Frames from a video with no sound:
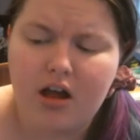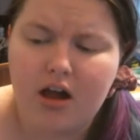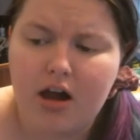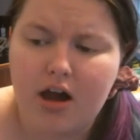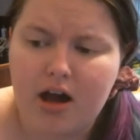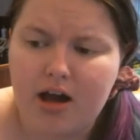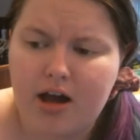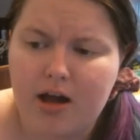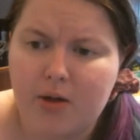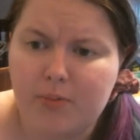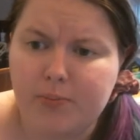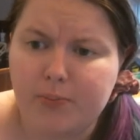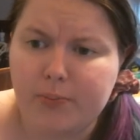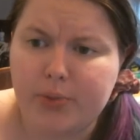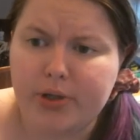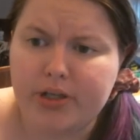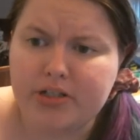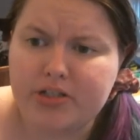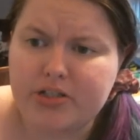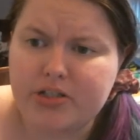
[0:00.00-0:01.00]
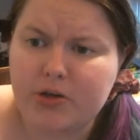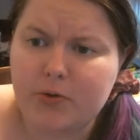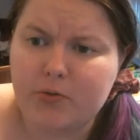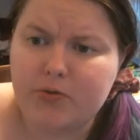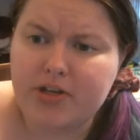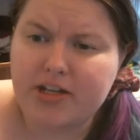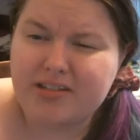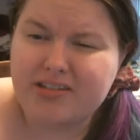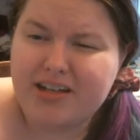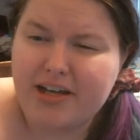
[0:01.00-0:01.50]
But so
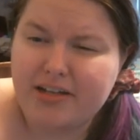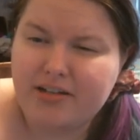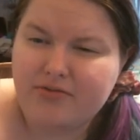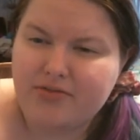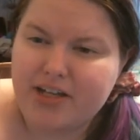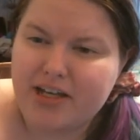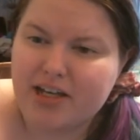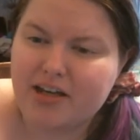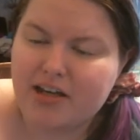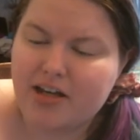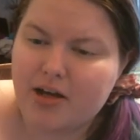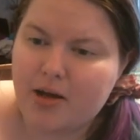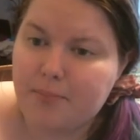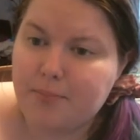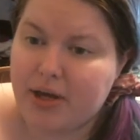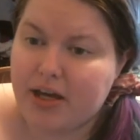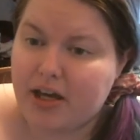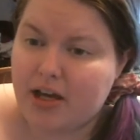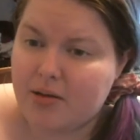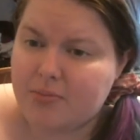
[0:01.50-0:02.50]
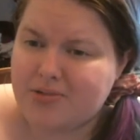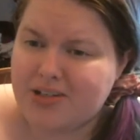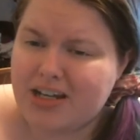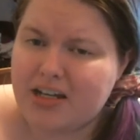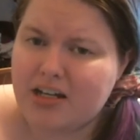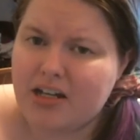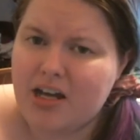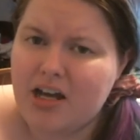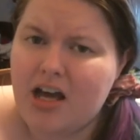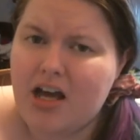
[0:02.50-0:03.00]
that's kind of like my update.
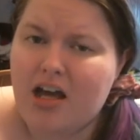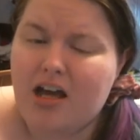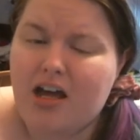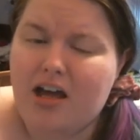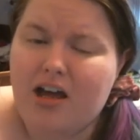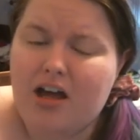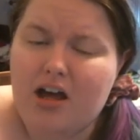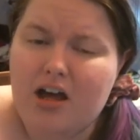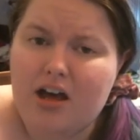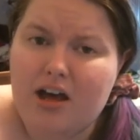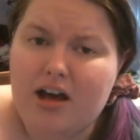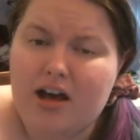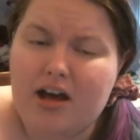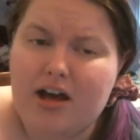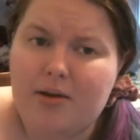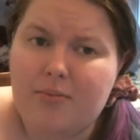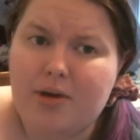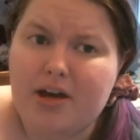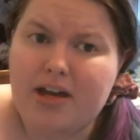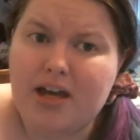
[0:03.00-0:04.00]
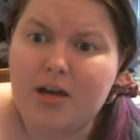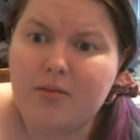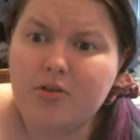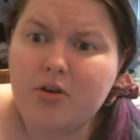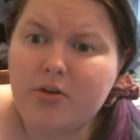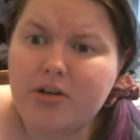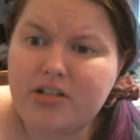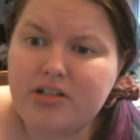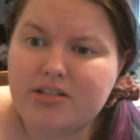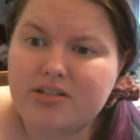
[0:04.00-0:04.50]
I am
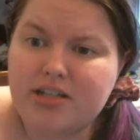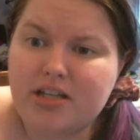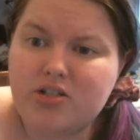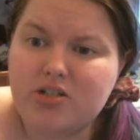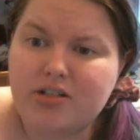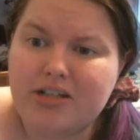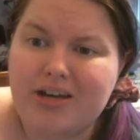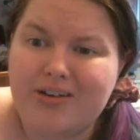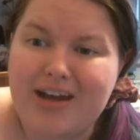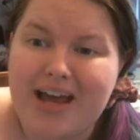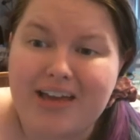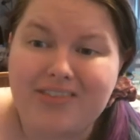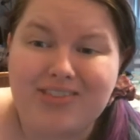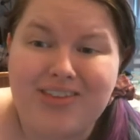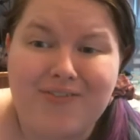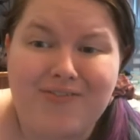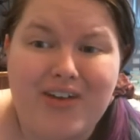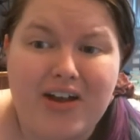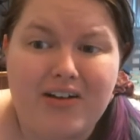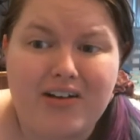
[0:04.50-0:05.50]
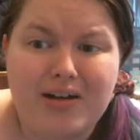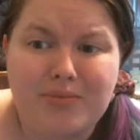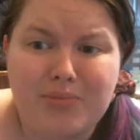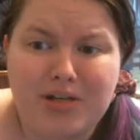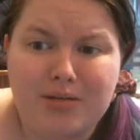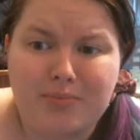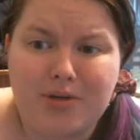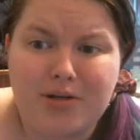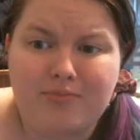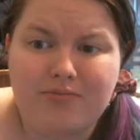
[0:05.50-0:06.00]
going to schedule out at the very
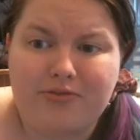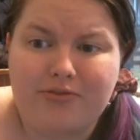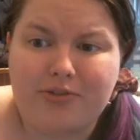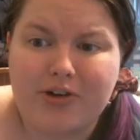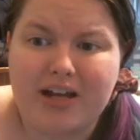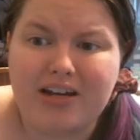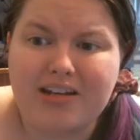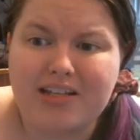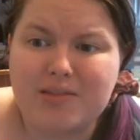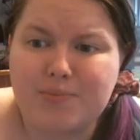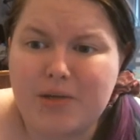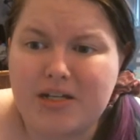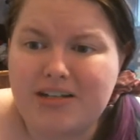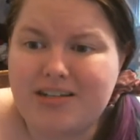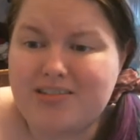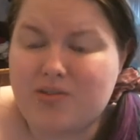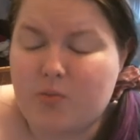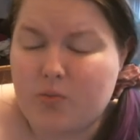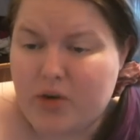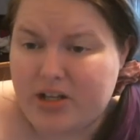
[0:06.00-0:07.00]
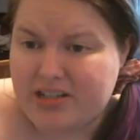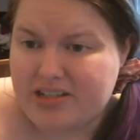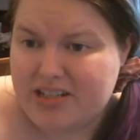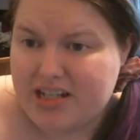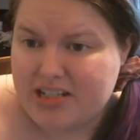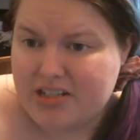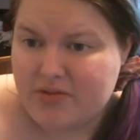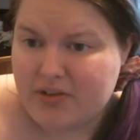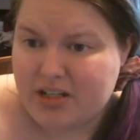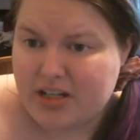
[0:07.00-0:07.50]
minimum Fridays, Mondays, and
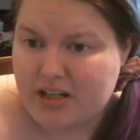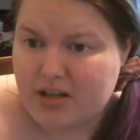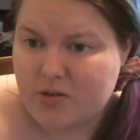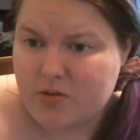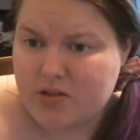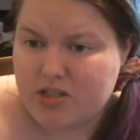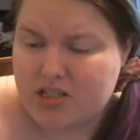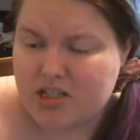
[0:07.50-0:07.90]
Wednesdays videos.